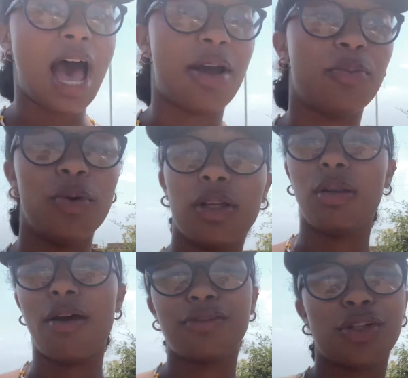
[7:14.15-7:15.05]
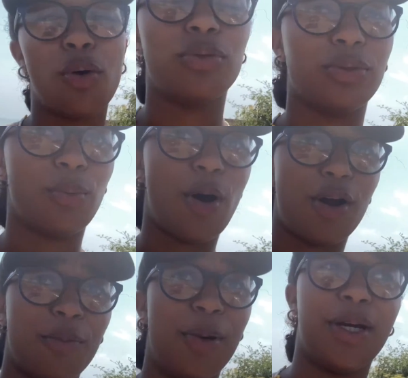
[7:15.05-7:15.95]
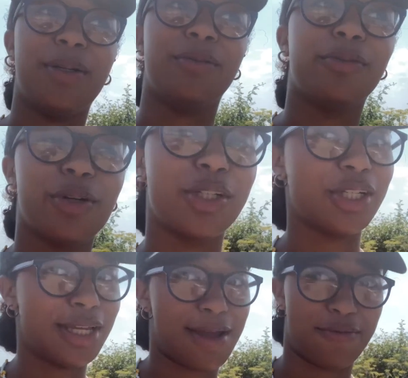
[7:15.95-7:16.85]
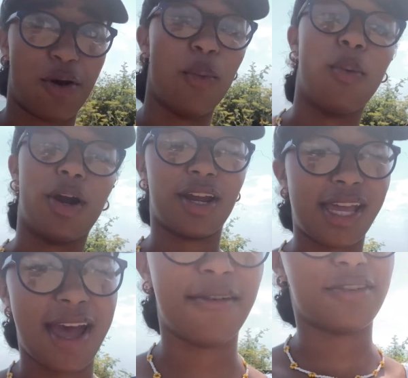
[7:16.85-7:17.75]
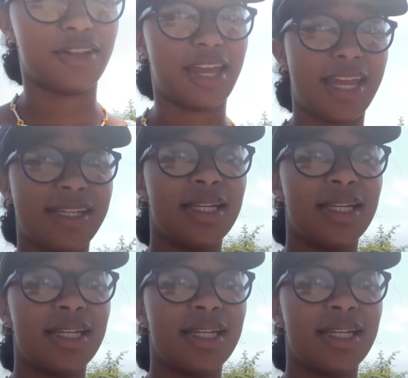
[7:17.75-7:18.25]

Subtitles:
I would love to go in the water, but unfortunately I've got work after this.